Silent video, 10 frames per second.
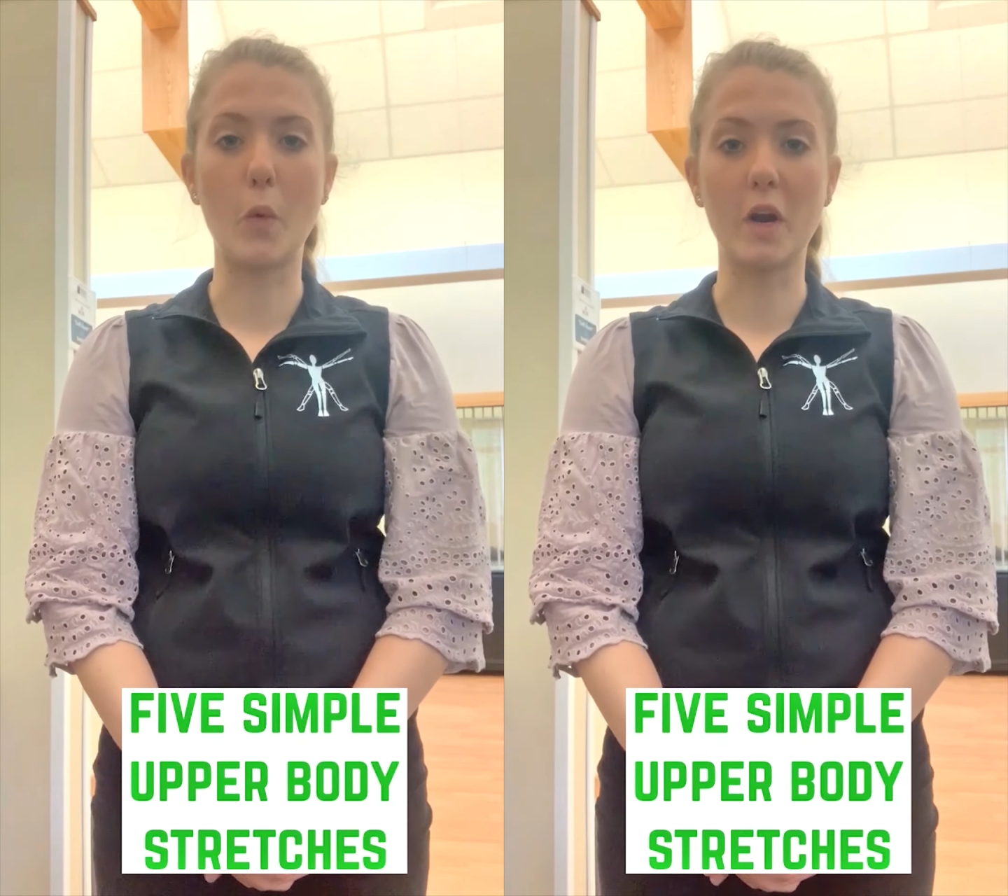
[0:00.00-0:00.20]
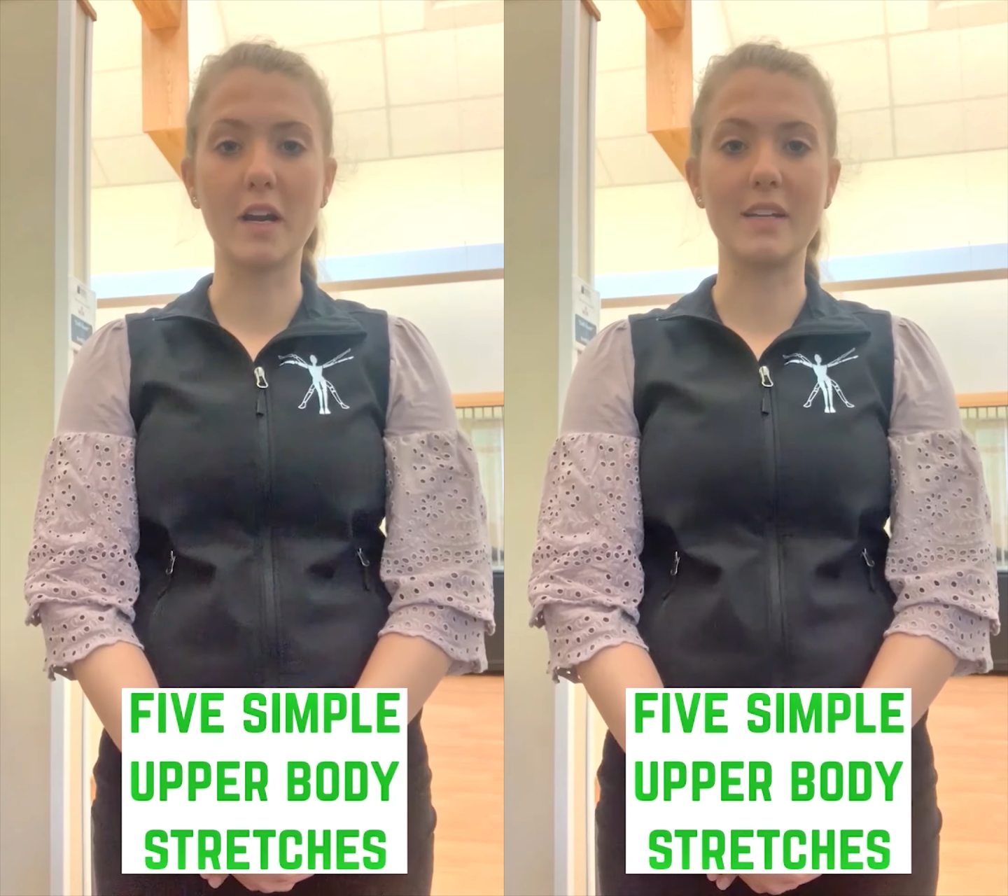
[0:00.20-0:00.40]

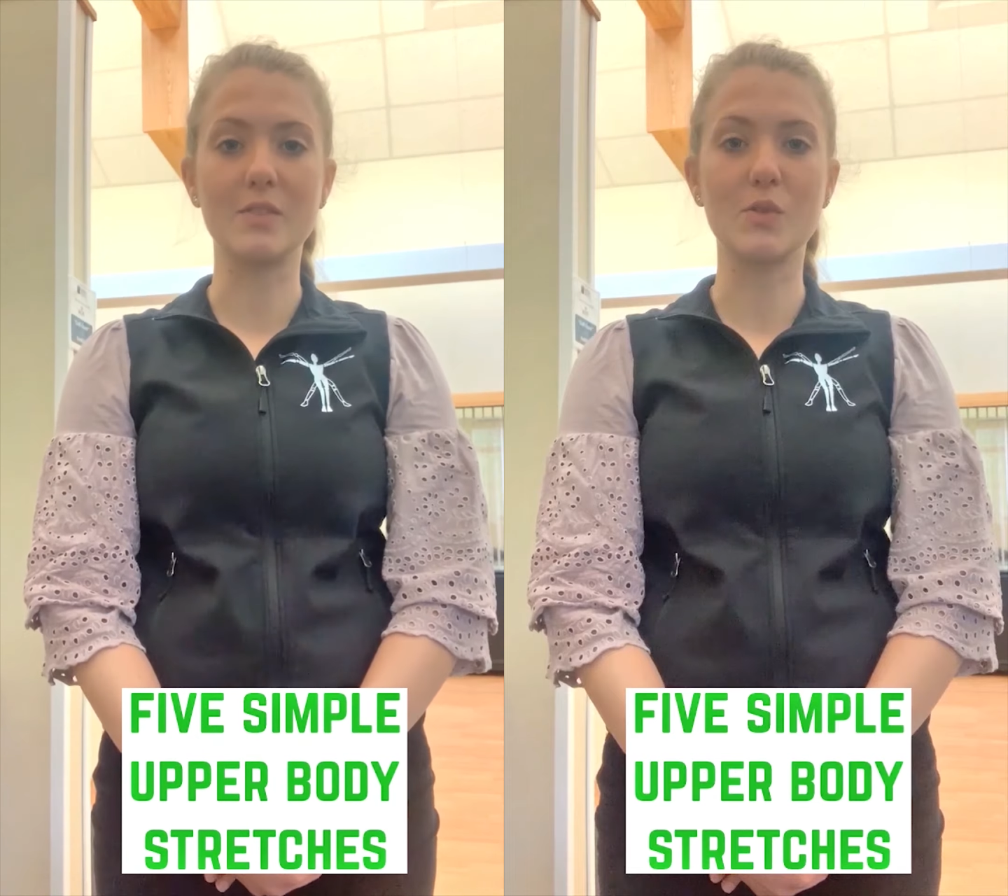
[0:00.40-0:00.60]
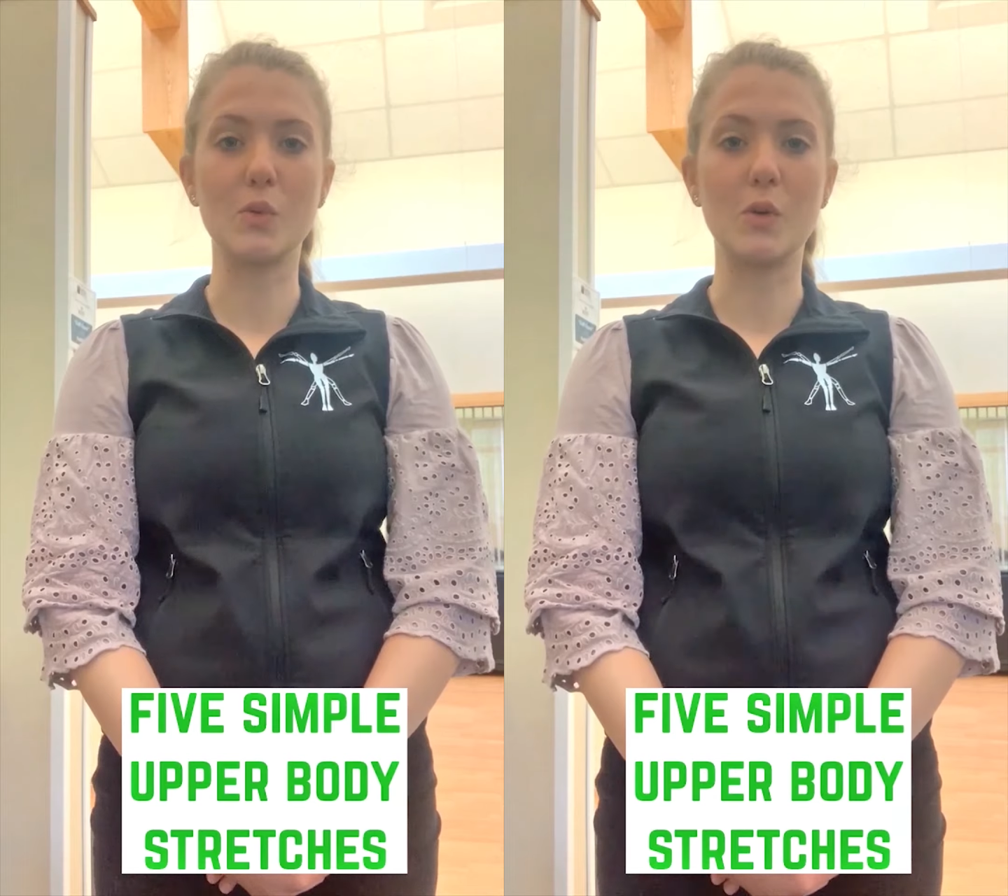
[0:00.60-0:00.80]
work, and
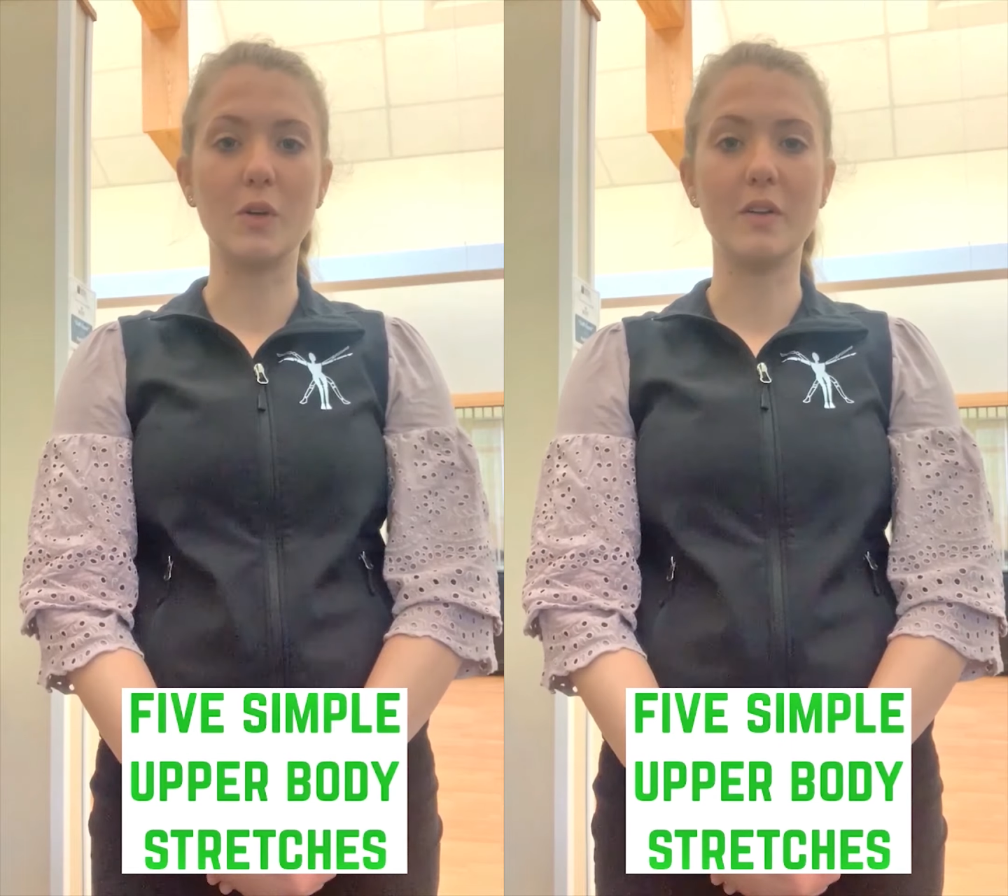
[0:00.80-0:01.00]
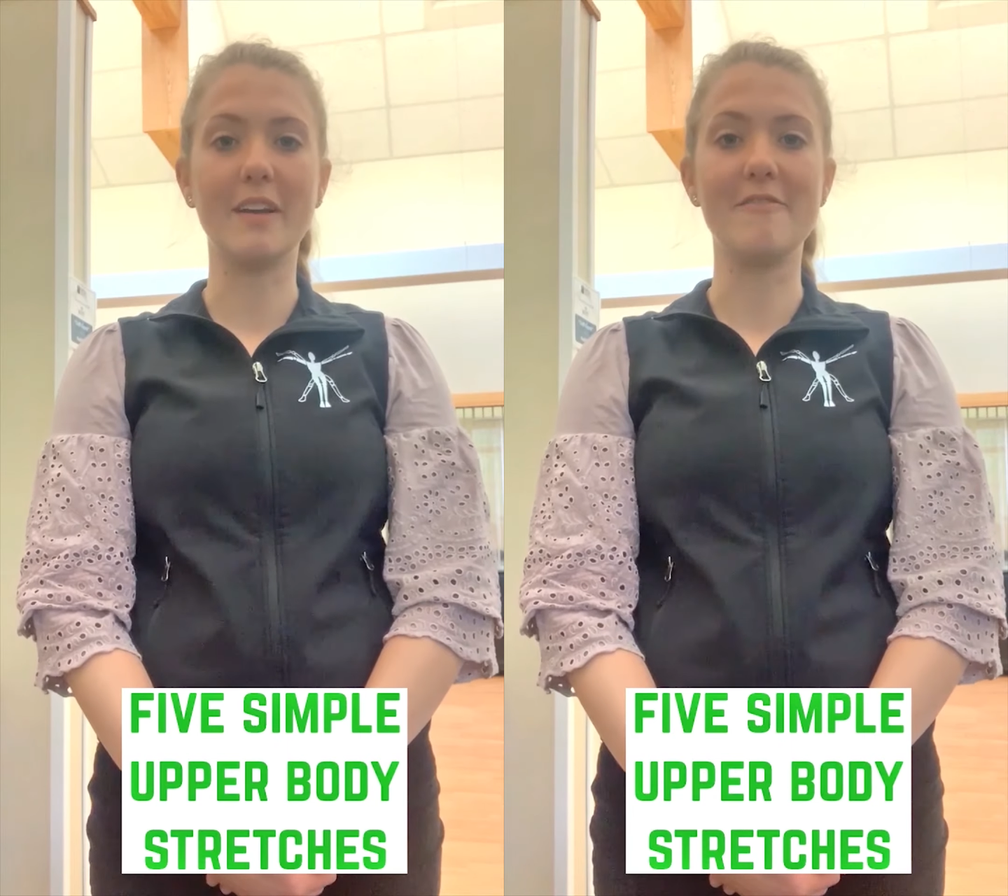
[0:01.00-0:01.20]

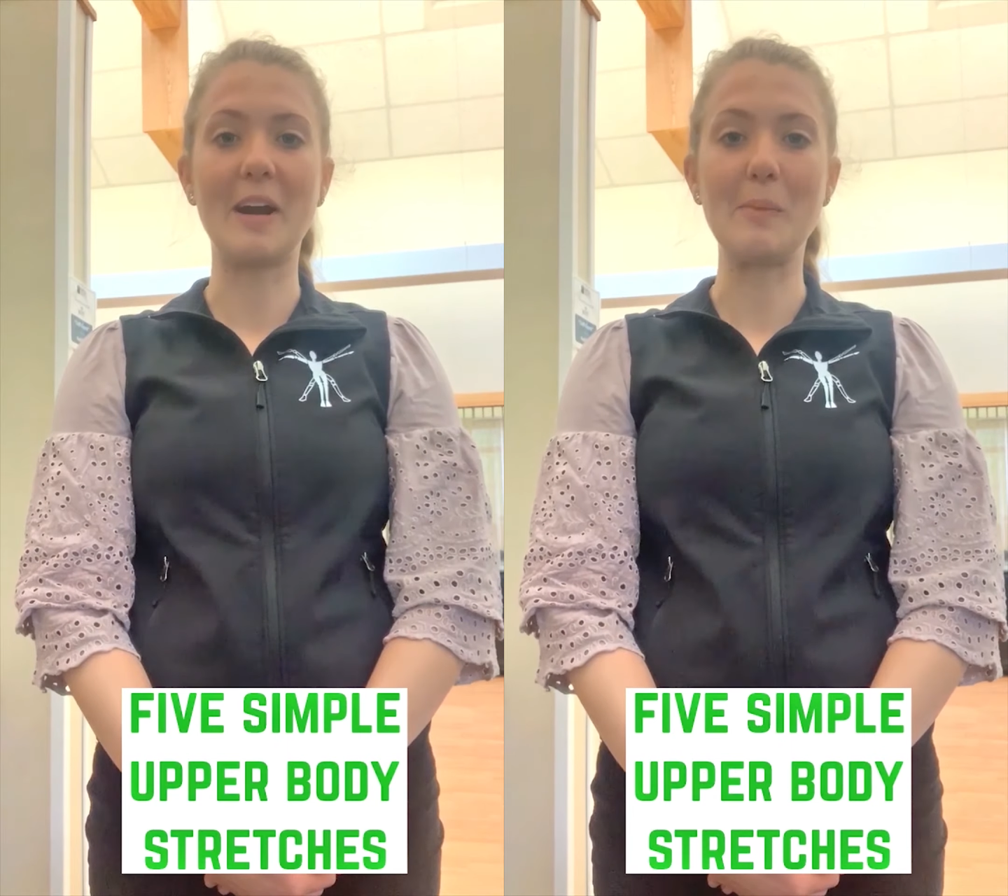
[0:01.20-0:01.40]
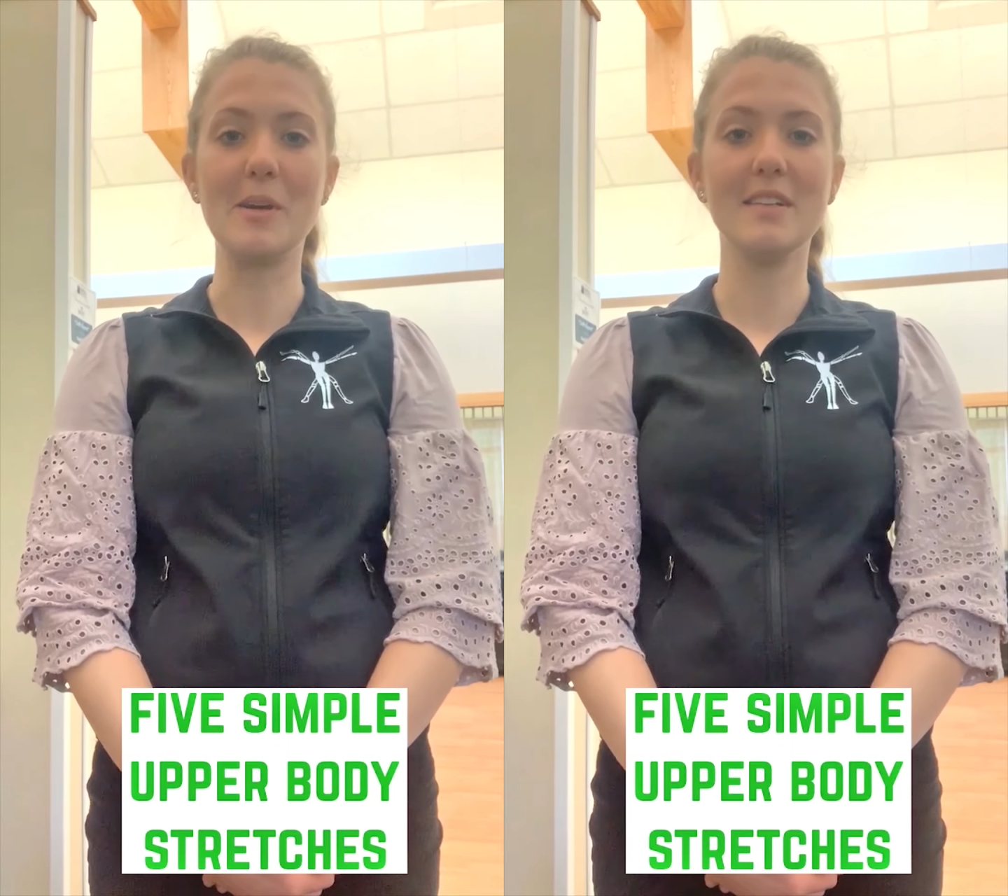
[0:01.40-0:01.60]
school
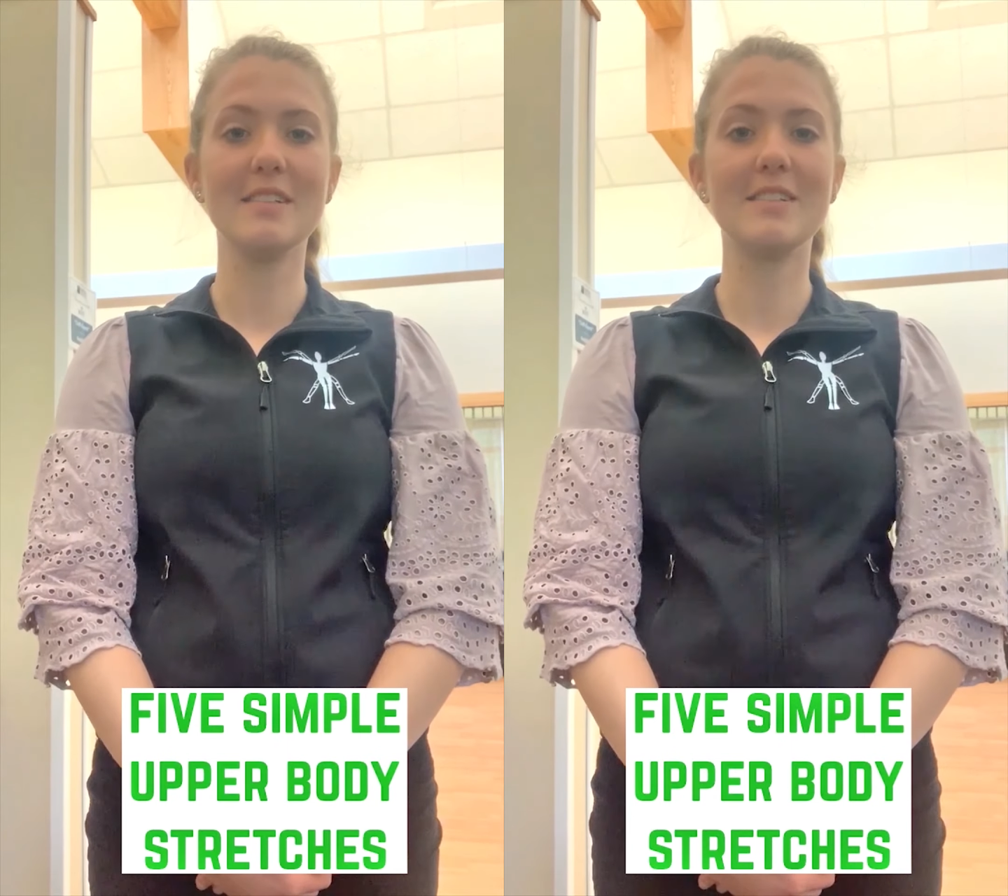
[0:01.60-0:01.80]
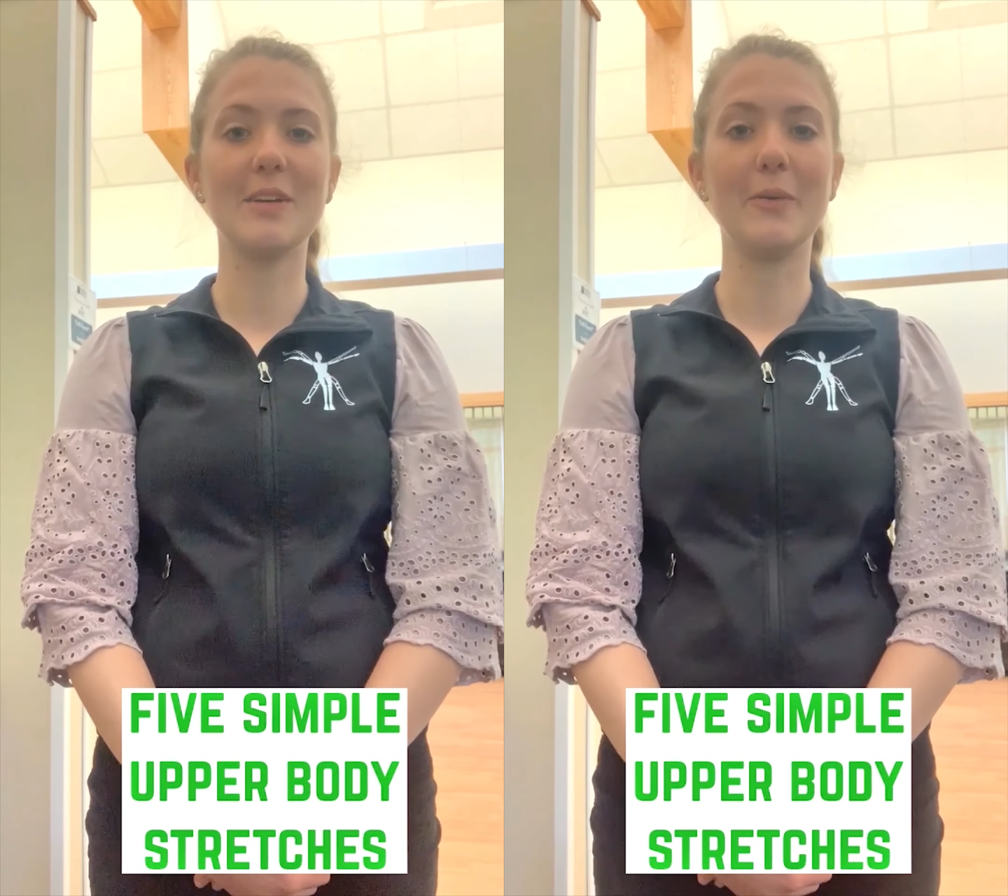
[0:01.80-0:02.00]
environment.
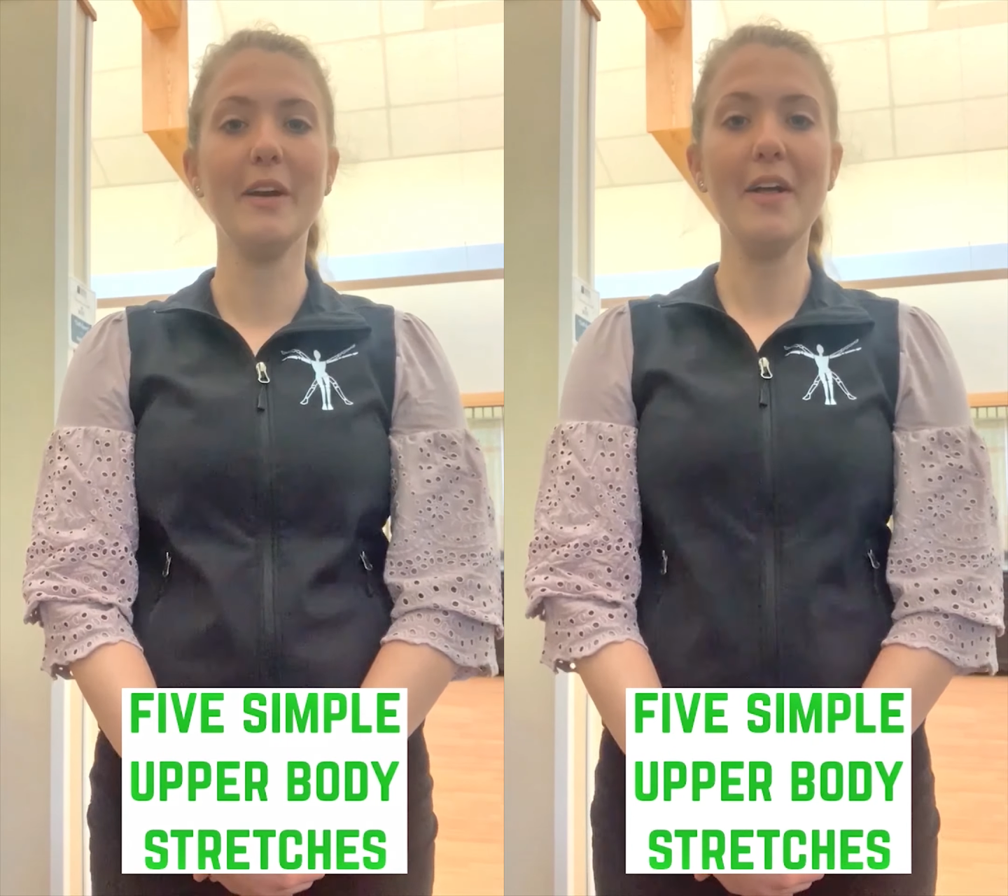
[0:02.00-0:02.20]
So